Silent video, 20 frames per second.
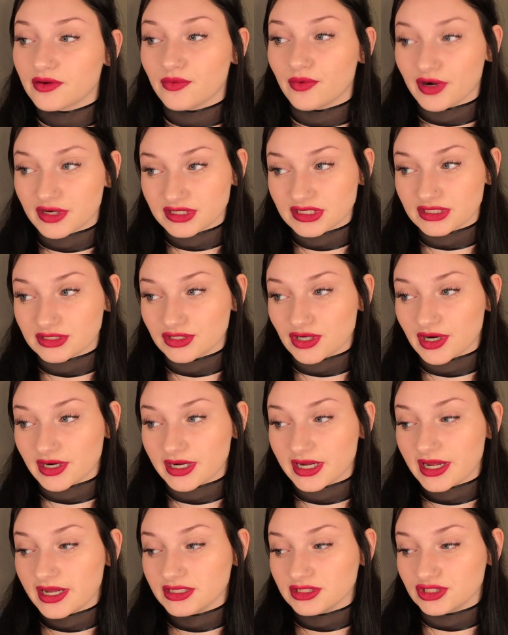works at
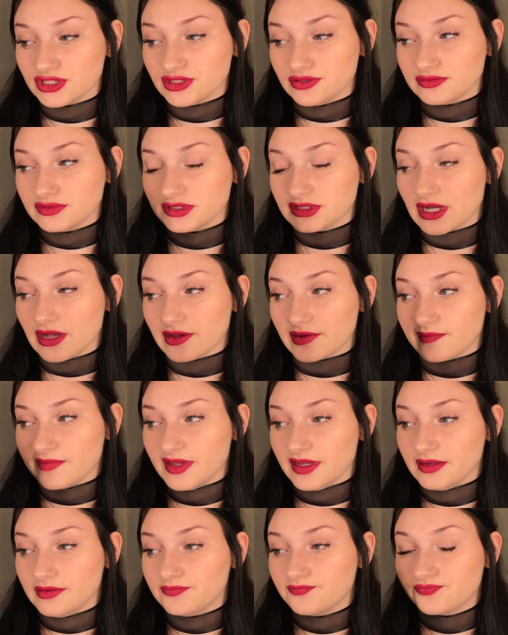Target, and she was telling
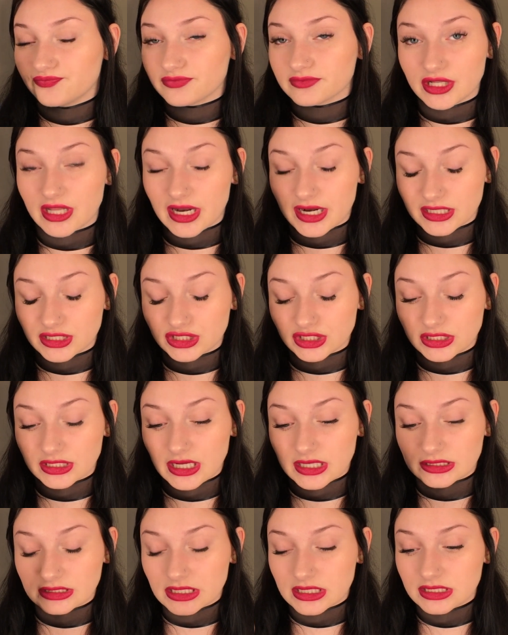me that I should
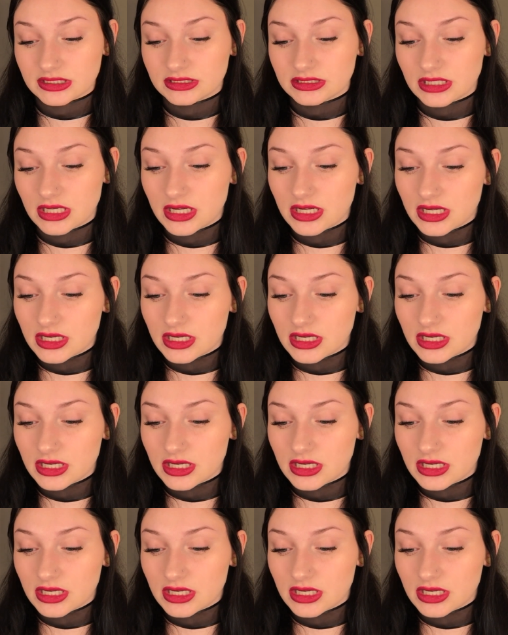get this.